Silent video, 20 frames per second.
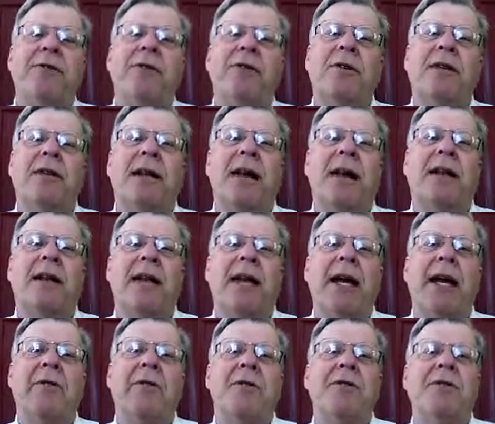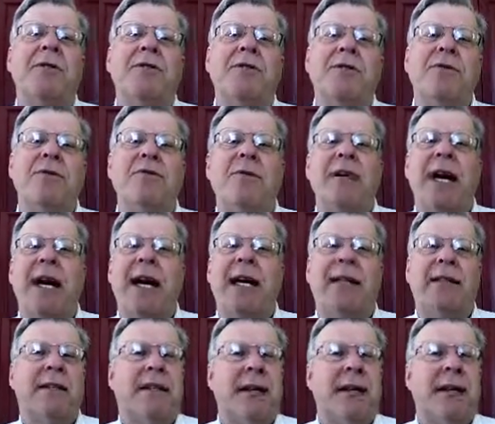took a lot of labor to do that,